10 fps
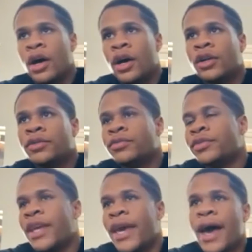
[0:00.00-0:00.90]

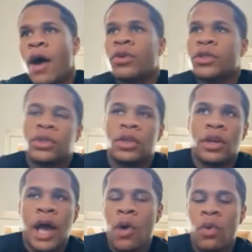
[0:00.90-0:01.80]
Um. Yeah, I was.
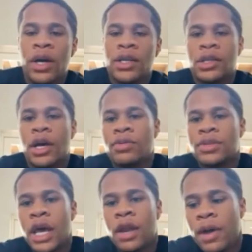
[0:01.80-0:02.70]
I was
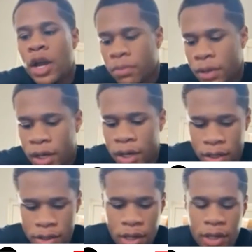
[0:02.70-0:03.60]
upset about it
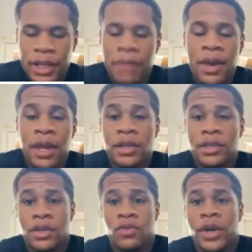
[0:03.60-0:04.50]
because they made
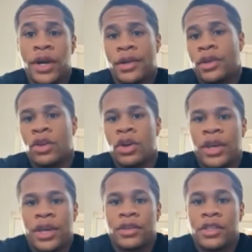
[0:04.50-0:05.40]
it to where, you
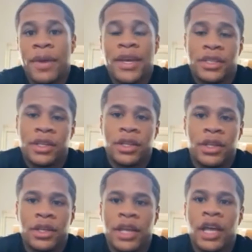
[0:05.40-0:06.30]
know, to
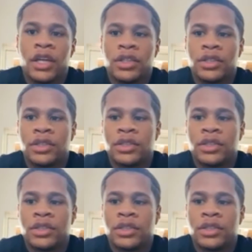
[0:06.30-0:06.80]
basically they